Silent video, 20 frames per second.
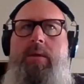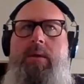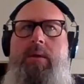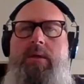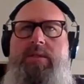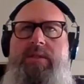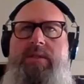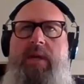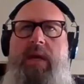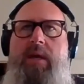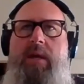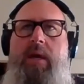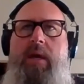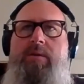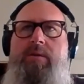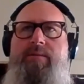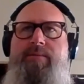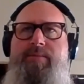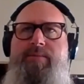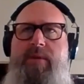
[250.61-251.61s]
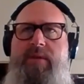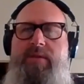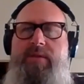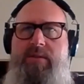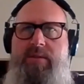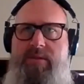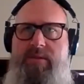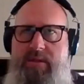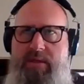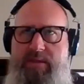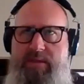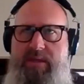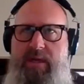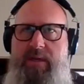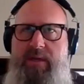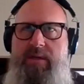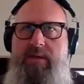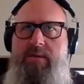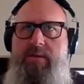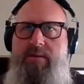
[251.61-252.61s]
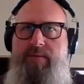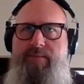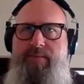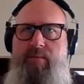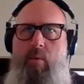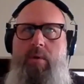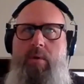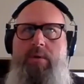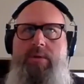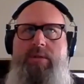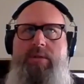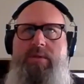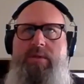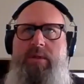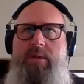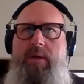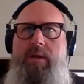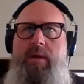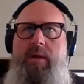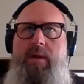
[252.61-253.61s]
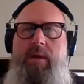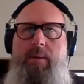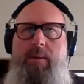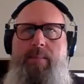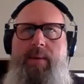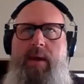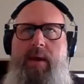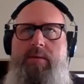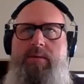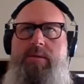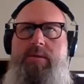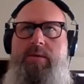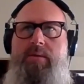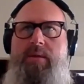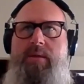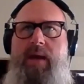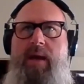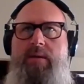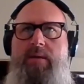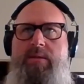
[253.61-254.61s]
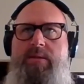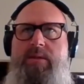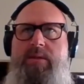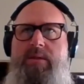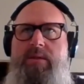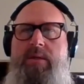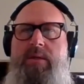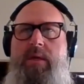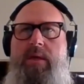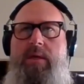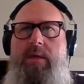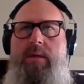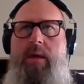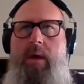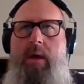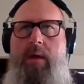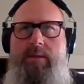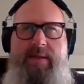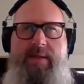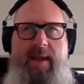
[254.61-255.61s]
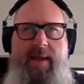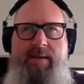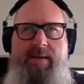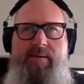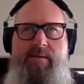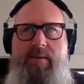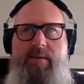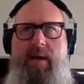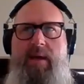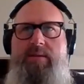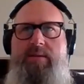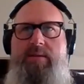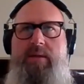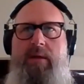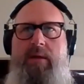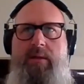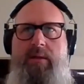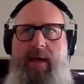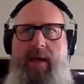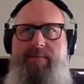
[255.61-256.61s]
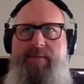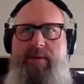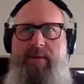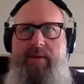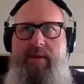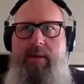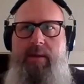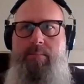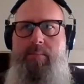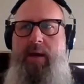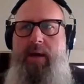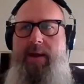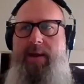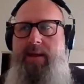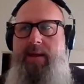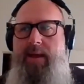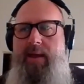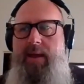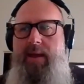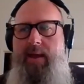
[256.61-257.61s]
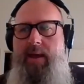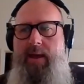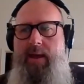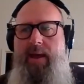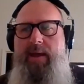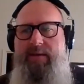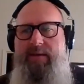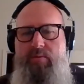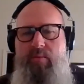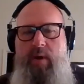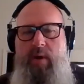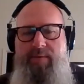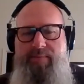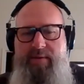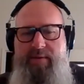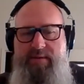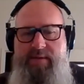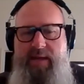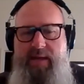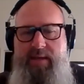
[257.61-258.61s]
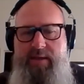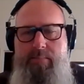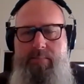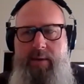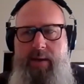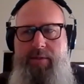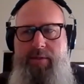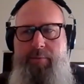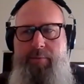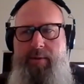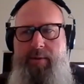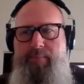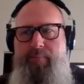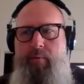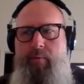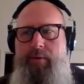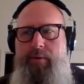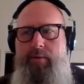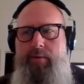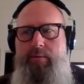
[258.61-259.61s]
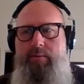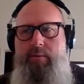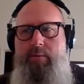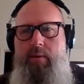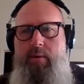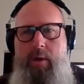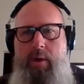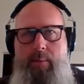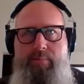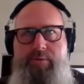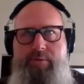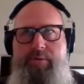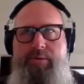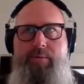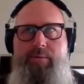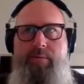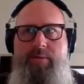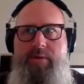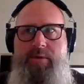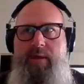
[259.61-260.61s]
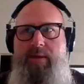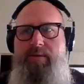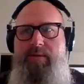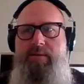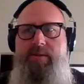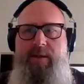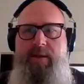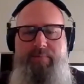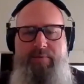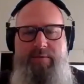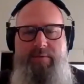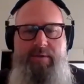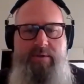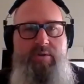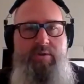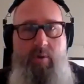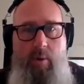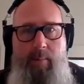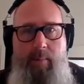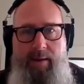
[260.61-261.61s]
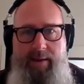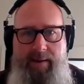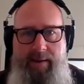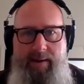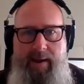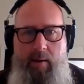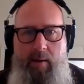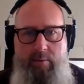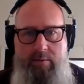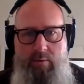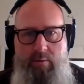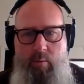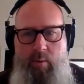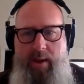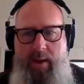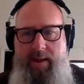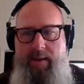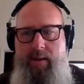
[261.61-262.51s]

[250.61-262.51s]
Let's see, I got the second divorce in about 2010, 2011, and my ex-wife had taken my 3- and 4-year-old up to San Francisco, about 8 hours away.